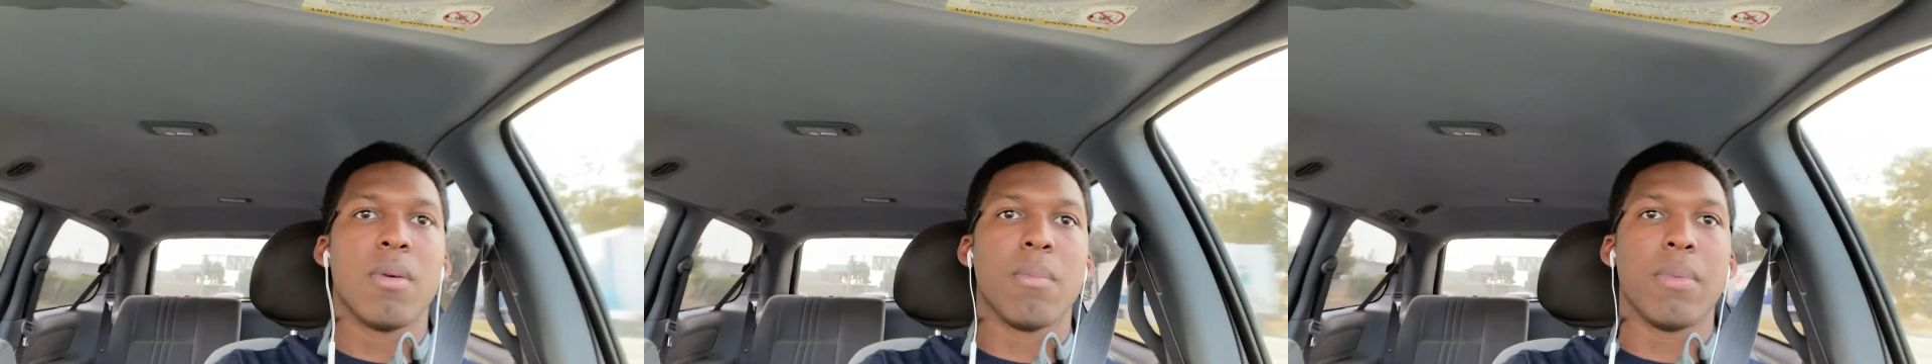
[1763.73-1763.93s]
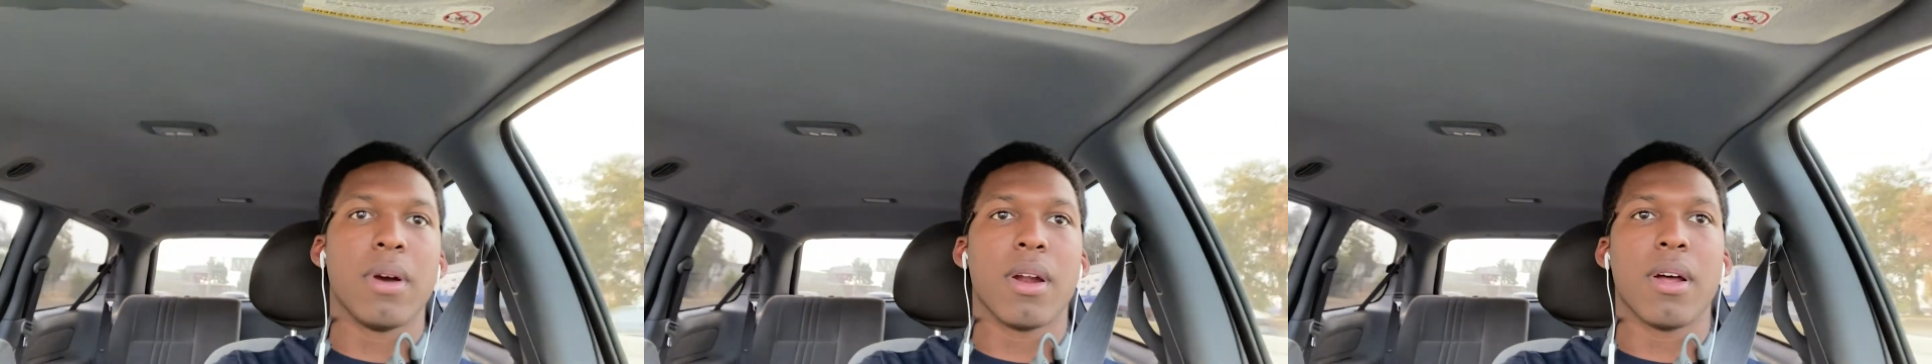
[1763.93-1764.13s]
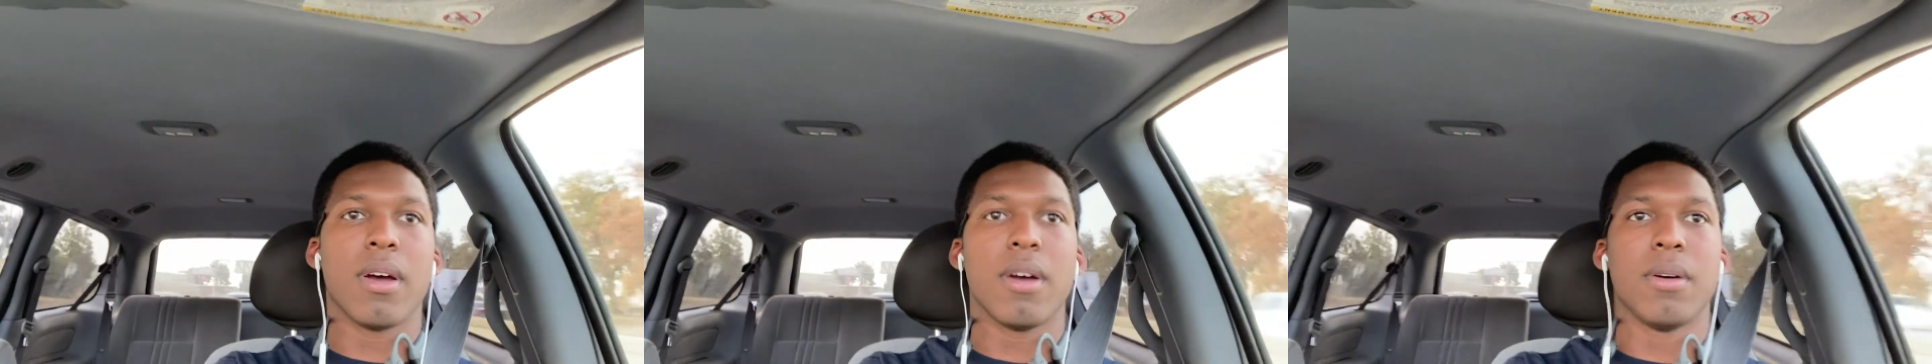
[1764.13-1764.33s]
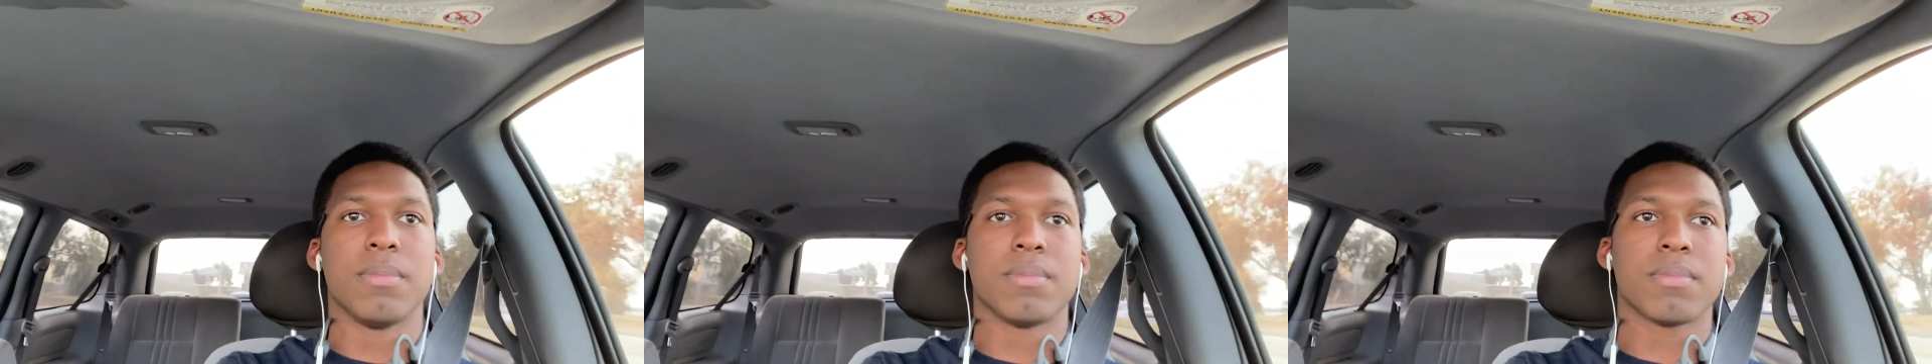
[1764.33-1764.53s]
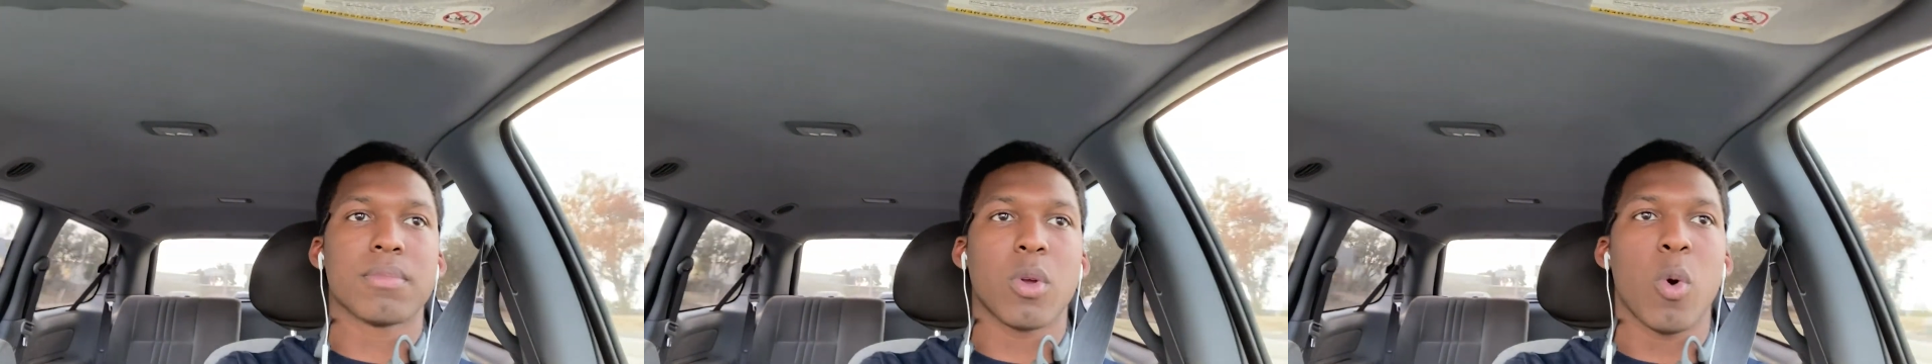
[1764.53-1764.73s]
But I
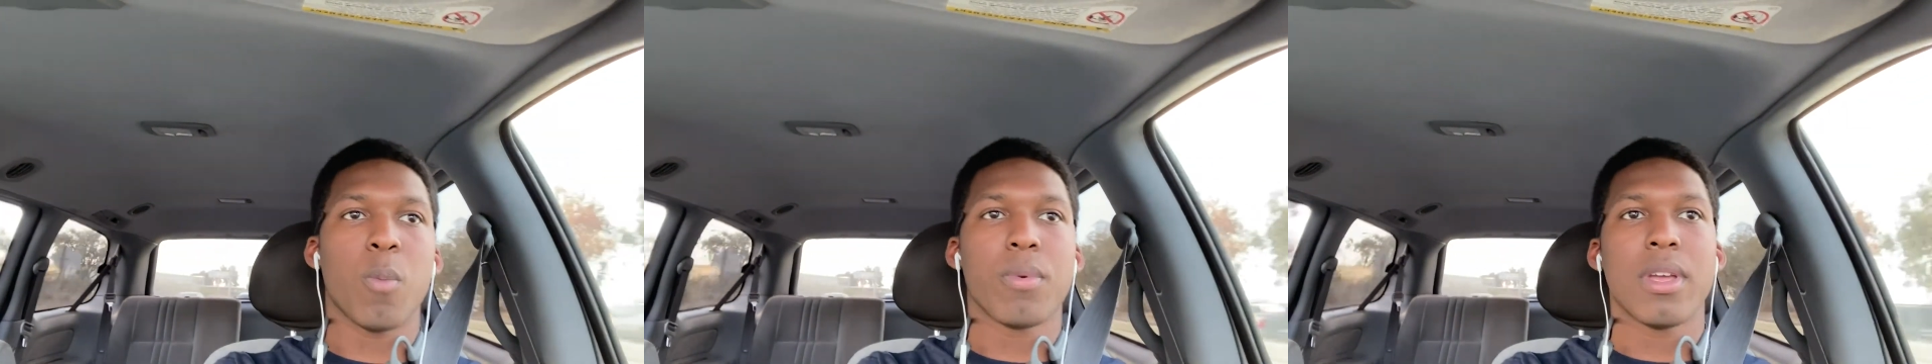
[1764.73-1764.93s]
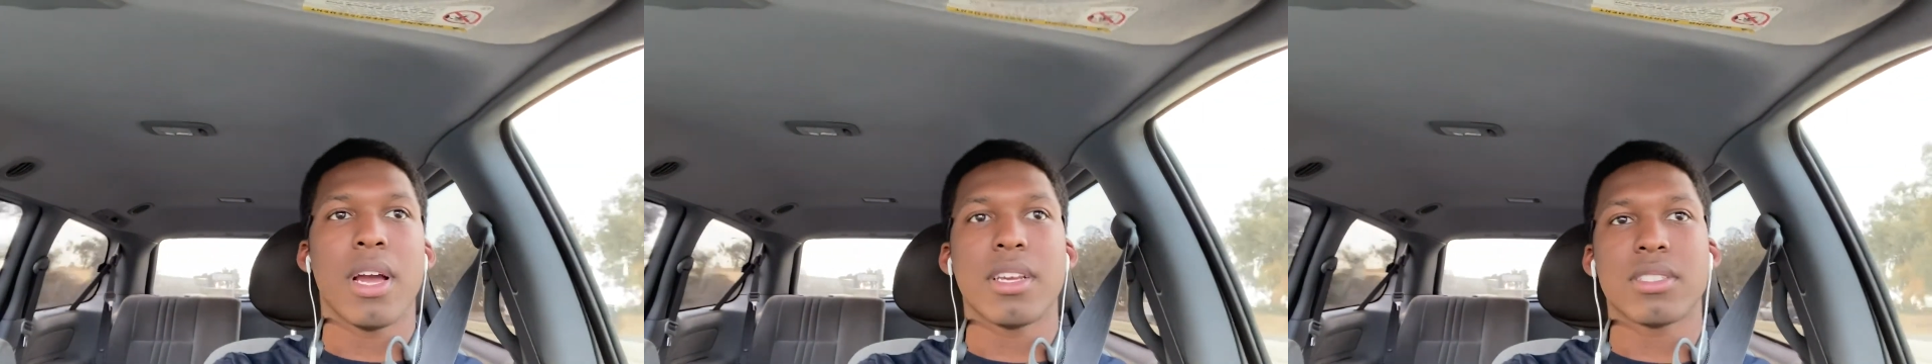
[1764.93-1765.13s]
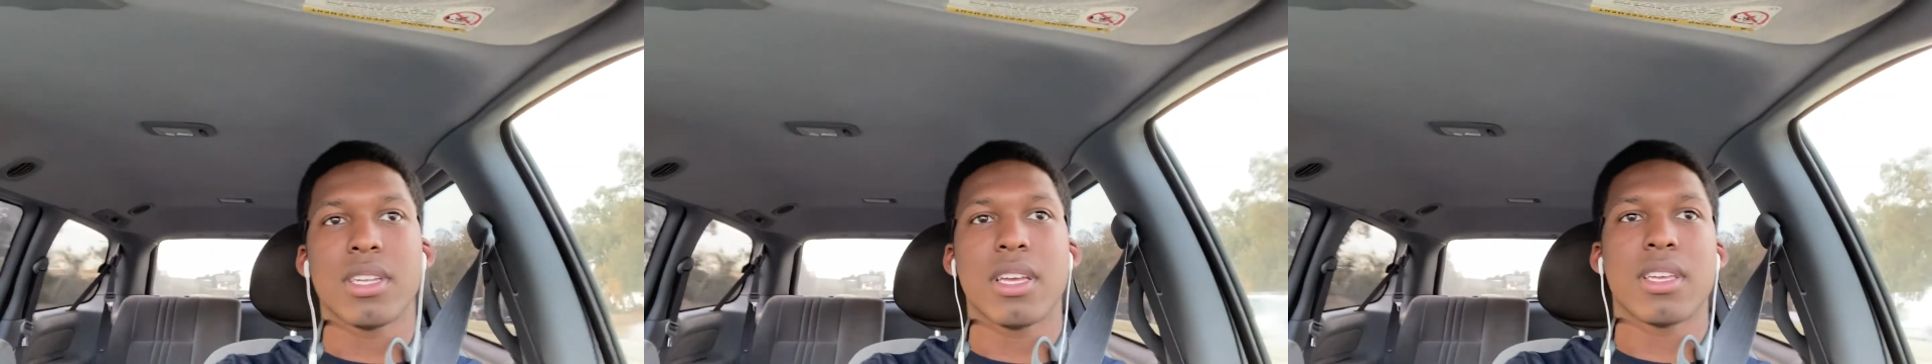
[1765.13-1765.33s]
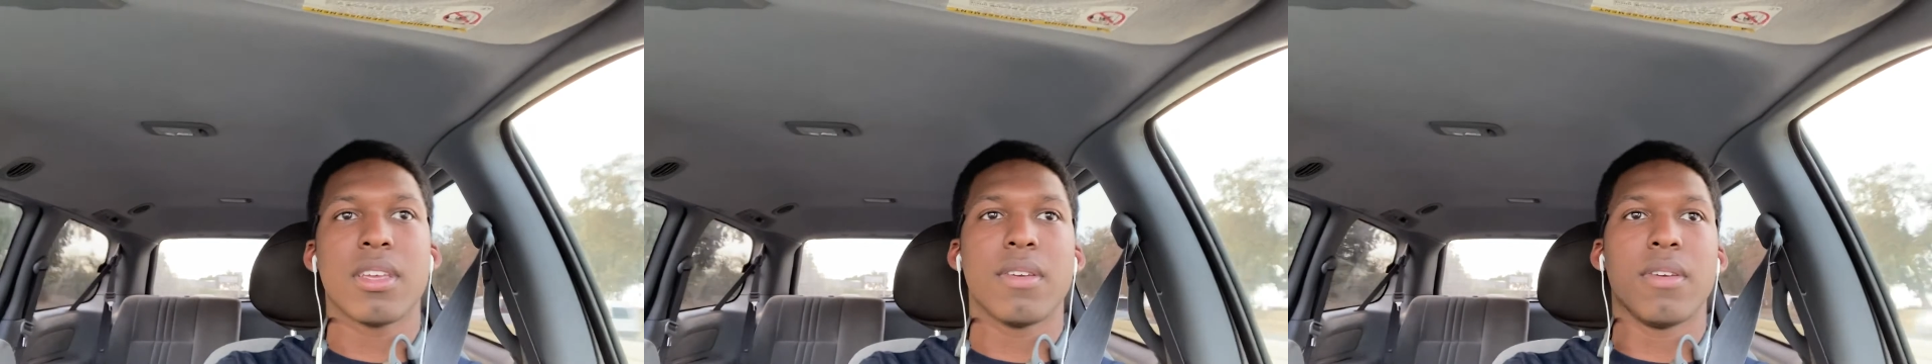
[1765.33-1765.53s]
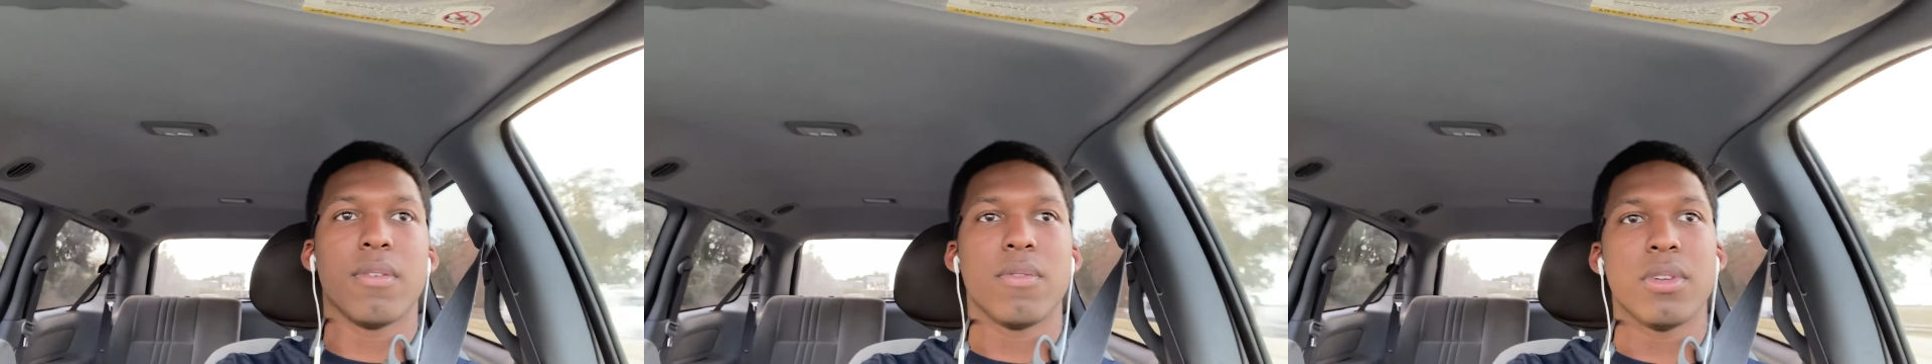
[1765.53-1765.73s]
hope you guys like
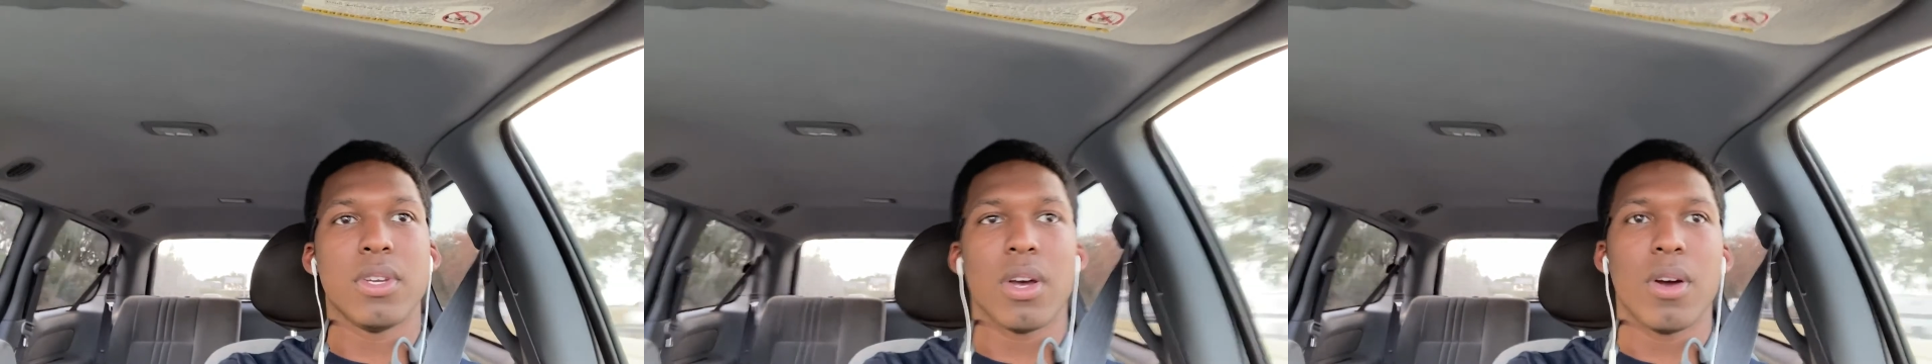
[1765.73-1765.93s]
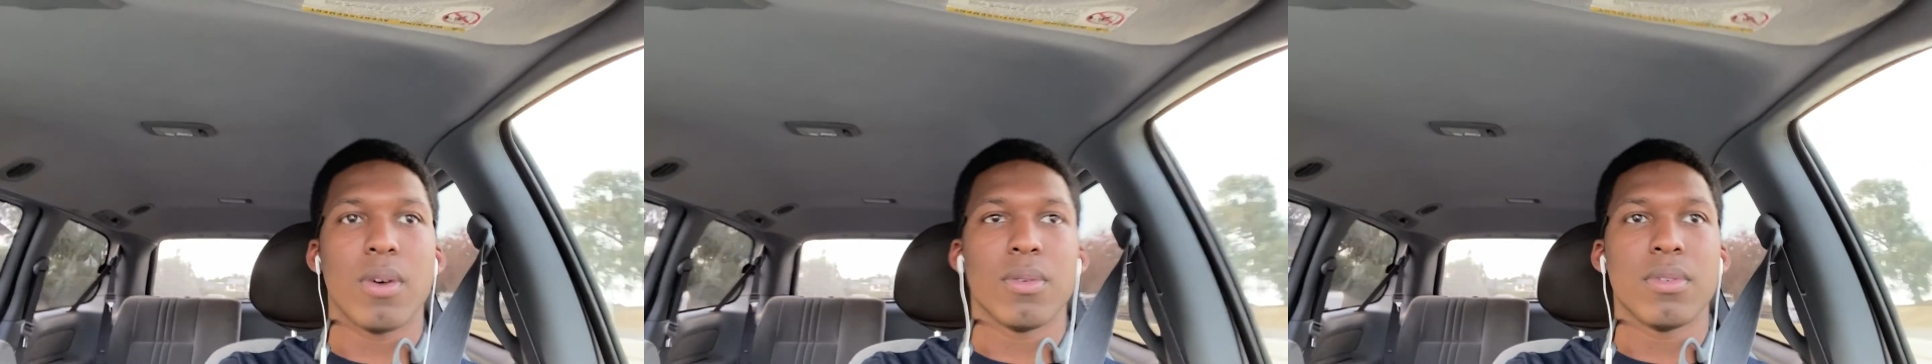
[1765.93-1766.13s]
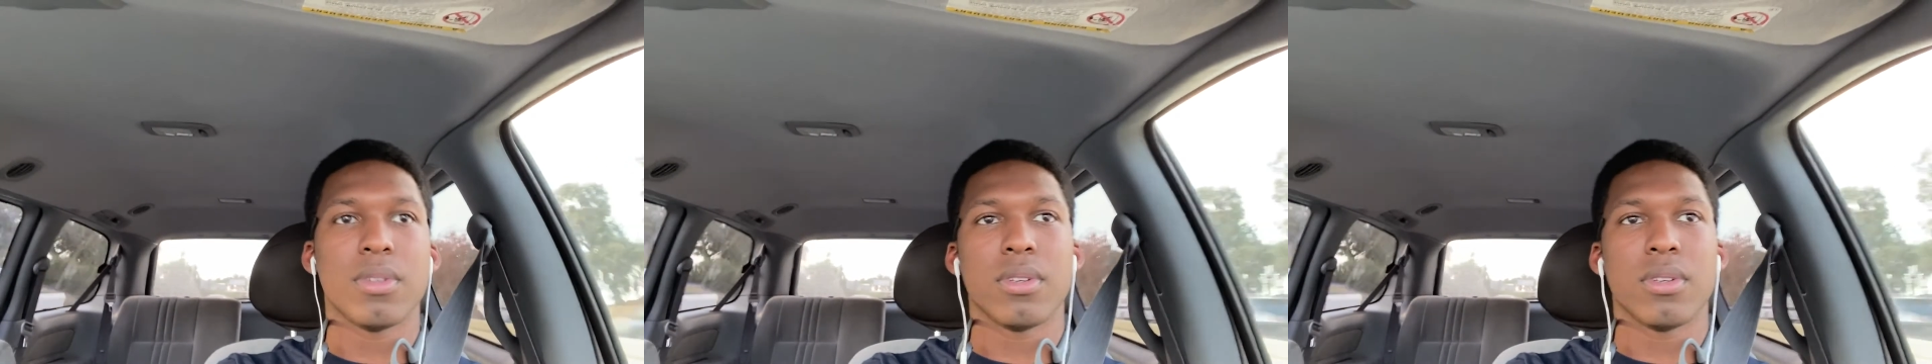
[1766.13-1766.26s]
it. If you don't,